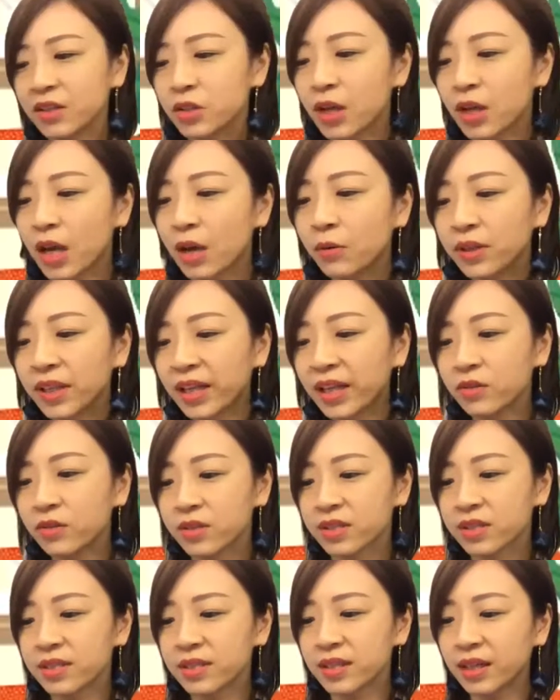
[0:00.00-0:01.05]
so I would like to
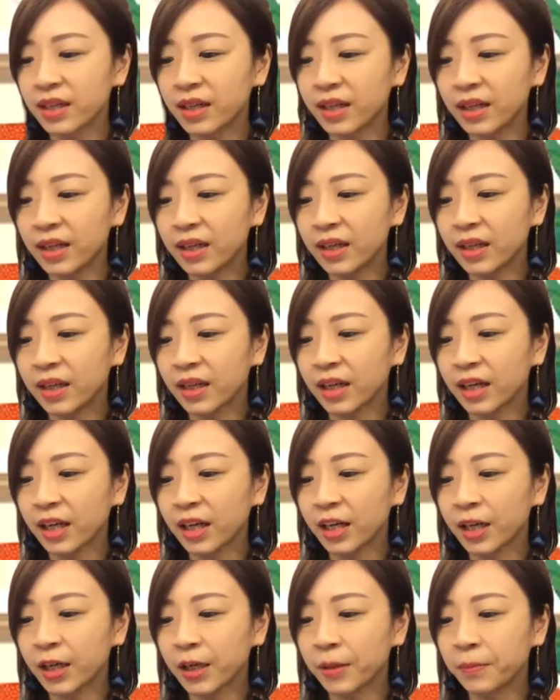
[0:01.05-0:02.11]
say
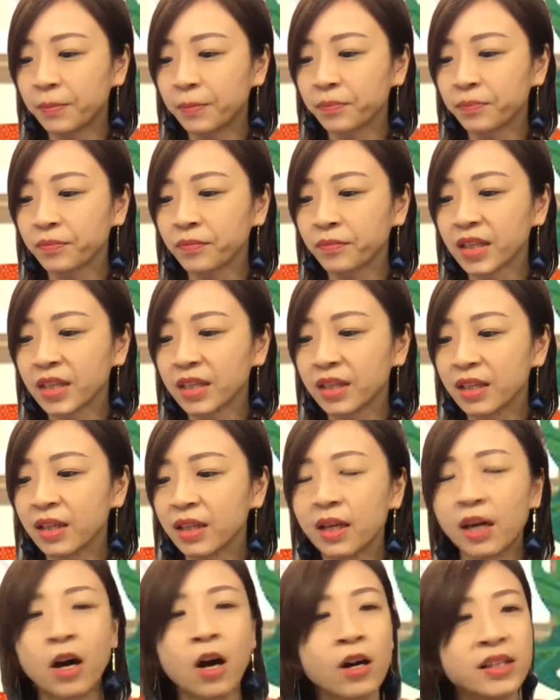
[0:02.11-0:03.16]

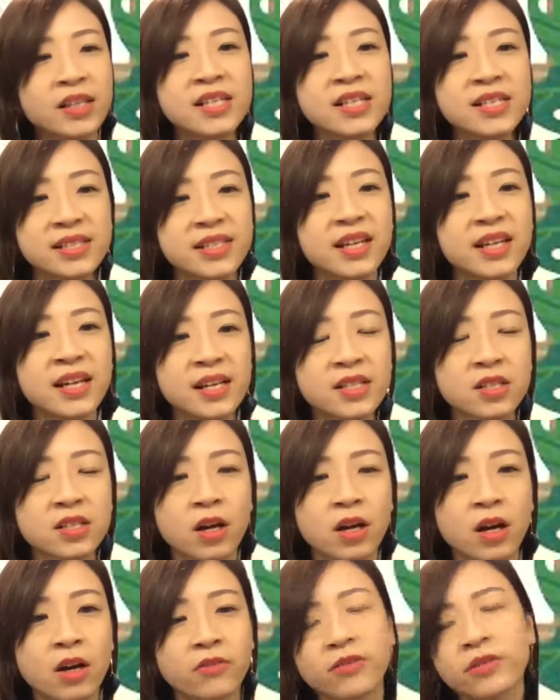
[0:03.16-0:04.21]
all these years
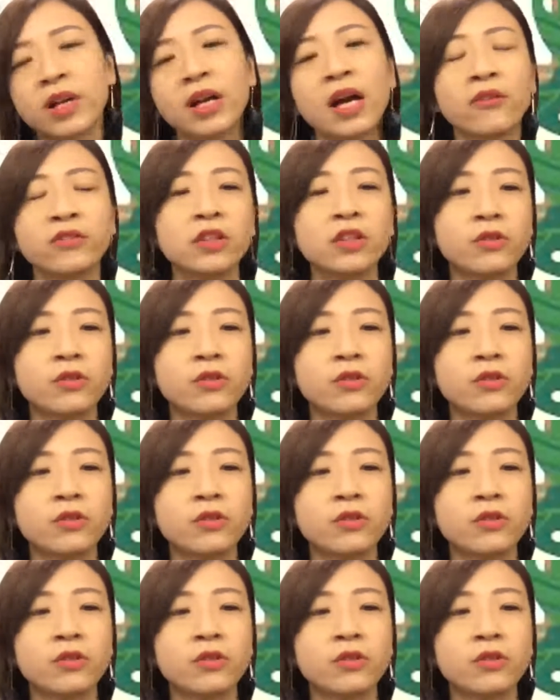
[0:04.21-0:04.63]
of after